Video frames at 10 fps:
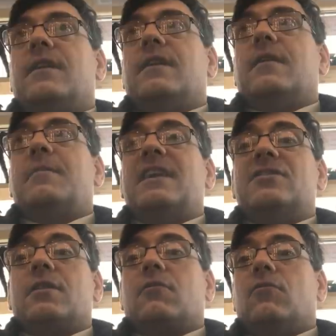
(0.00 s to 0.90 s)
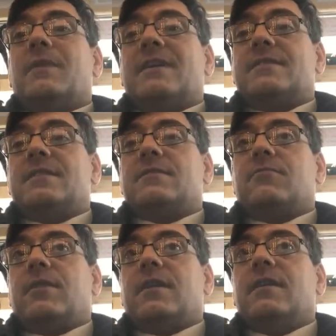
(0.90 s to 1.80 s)
I have uh, a page and a group,
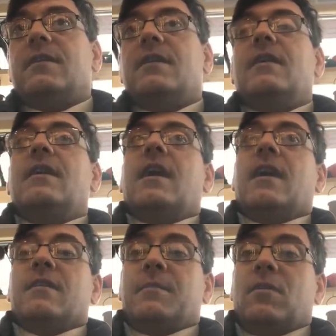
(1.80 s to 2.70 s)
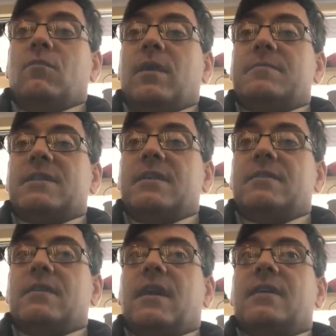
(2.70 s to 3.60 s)
Antiques Arena. I have my own
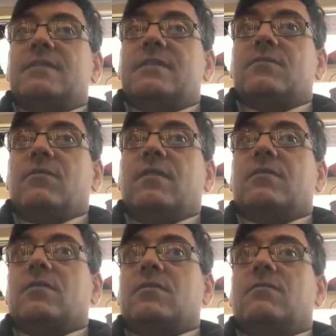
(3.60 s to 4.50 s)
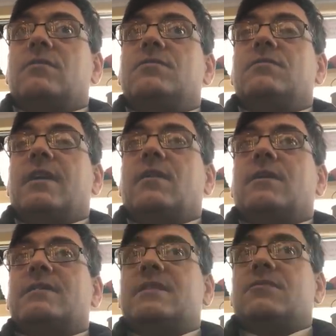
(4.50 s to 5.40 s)
website, antiquesarena.co.uk
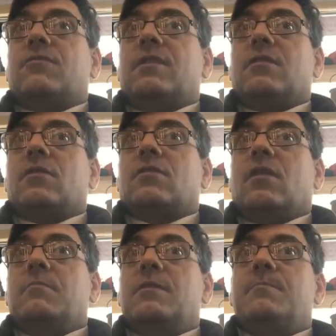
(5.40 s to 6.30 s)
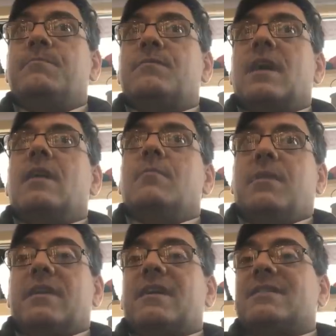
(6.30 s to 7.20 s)
or antiquesarena.com.
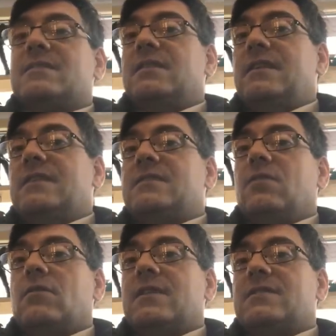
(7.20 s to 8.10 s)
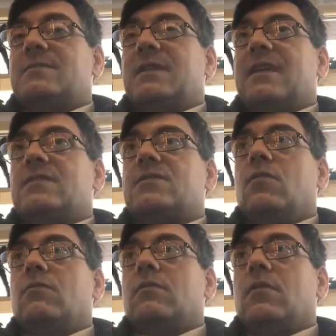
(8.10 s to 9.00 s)
But as the stock is
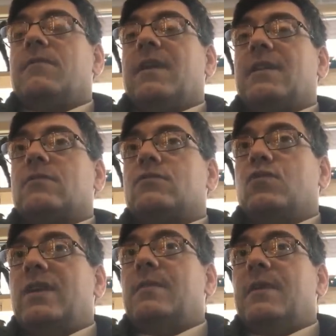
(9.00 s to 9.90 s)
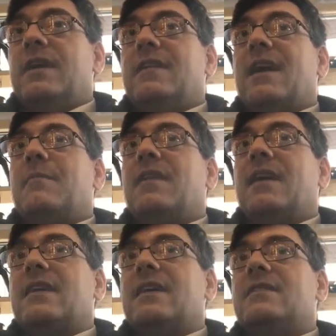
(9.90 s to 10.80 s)
getting sold off that onto eBay, I'm